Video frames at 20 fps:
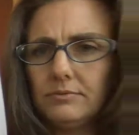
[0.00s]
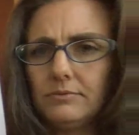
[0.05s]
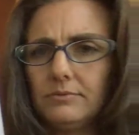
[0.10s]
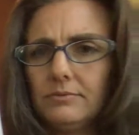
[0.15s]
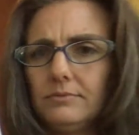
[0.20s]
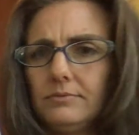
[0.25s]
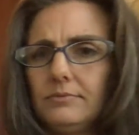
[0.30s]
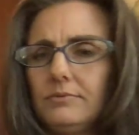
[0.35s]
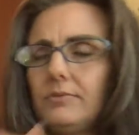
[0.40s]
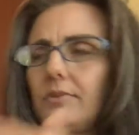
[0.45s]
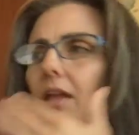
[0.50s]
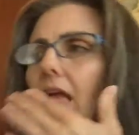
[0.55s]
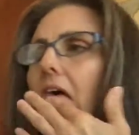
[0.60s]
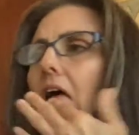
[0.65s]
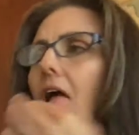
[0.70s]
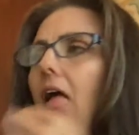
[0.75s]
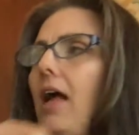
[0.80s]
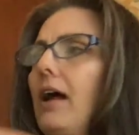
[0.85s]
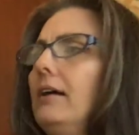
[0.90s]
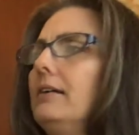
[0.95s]

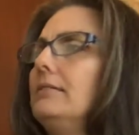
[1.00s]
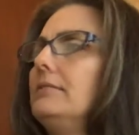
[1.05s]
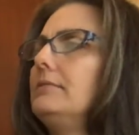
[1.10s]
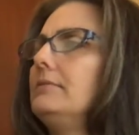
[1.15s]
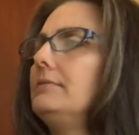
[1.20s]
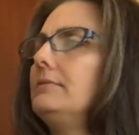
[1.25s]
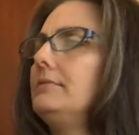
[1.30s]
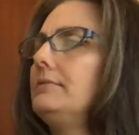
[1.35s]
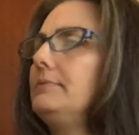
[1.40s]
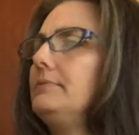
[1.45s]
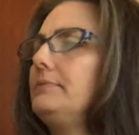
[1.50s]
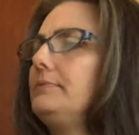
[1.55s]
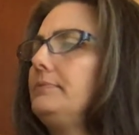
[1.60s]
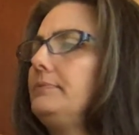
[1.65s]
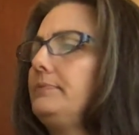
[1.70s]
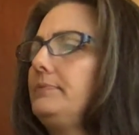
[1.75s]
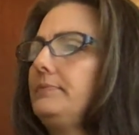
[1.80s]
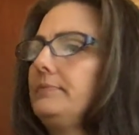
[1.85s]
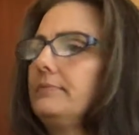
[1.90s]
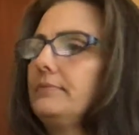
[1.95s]

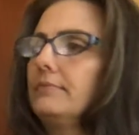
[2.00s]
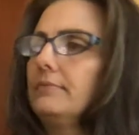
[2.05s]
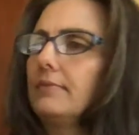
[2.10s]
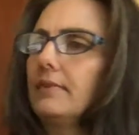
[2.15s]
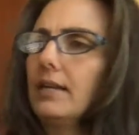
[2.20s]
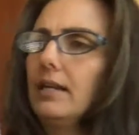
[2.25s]
(no one is talking)